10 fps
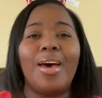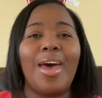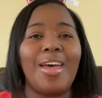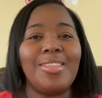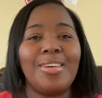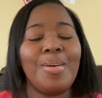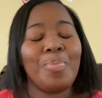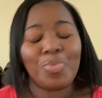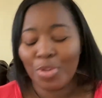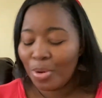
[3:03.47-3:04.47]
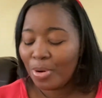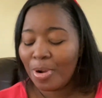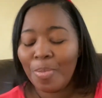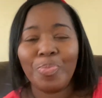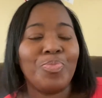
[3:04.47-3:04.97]
Edna,
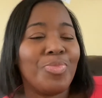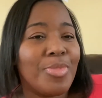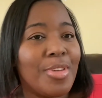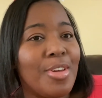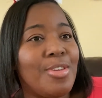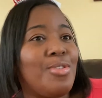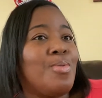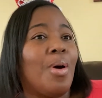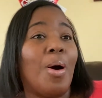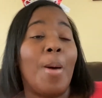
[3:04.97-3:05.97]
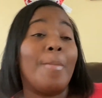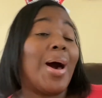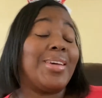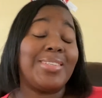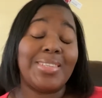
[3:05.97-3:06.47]
girl, you are
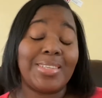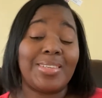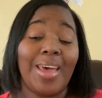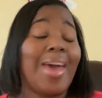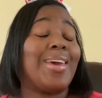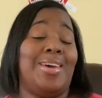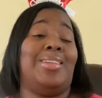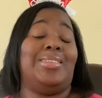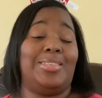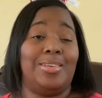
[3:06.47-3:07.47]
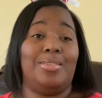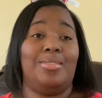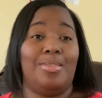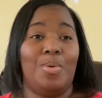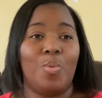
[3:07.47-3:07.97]
my second
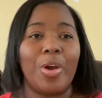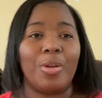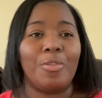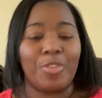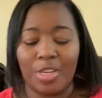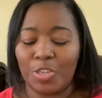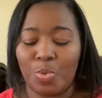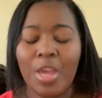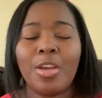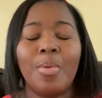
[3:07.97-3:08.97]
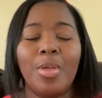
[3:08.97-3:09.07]
winner for this week.